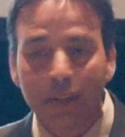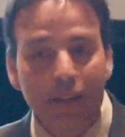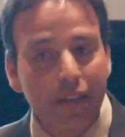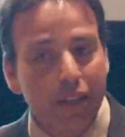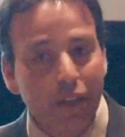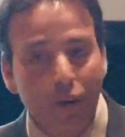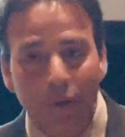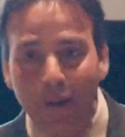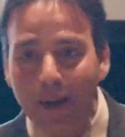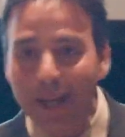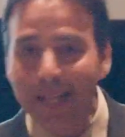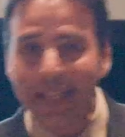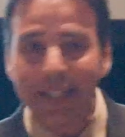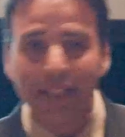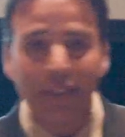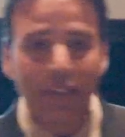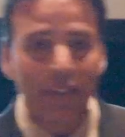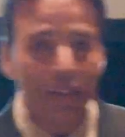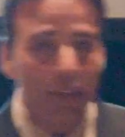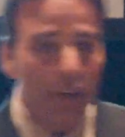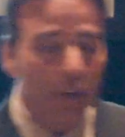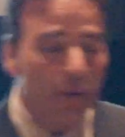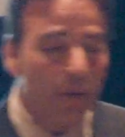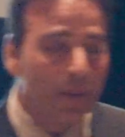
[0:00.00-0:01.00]
So I
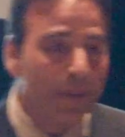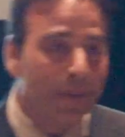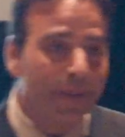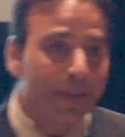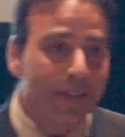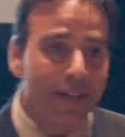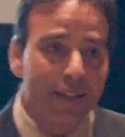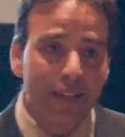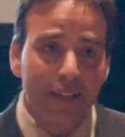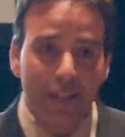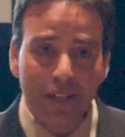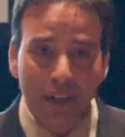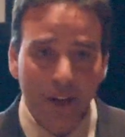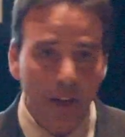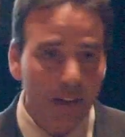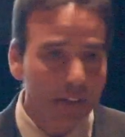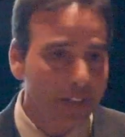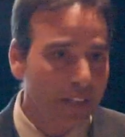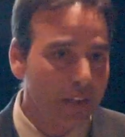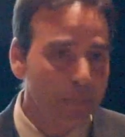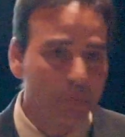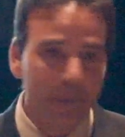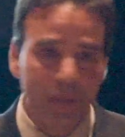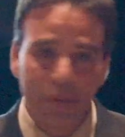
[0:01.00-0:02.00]
know this is
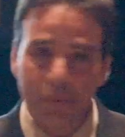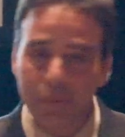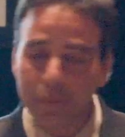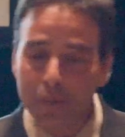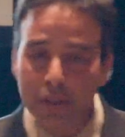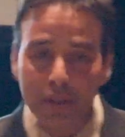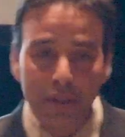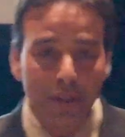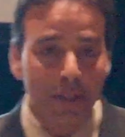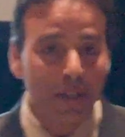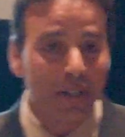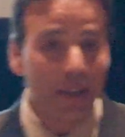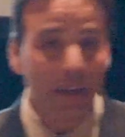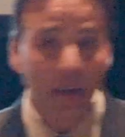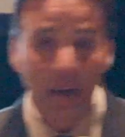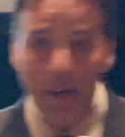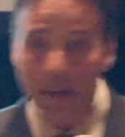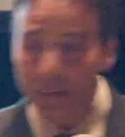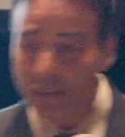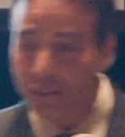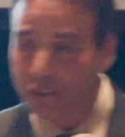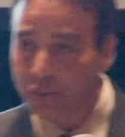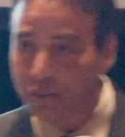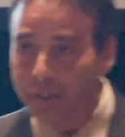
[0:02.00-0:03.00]
causing me really a
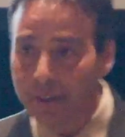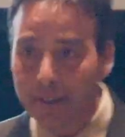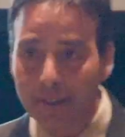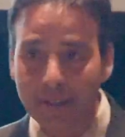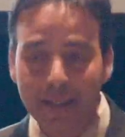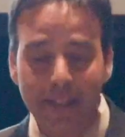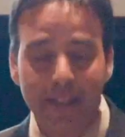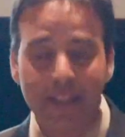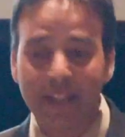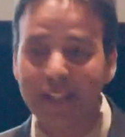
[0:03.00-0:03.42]
lot of stress,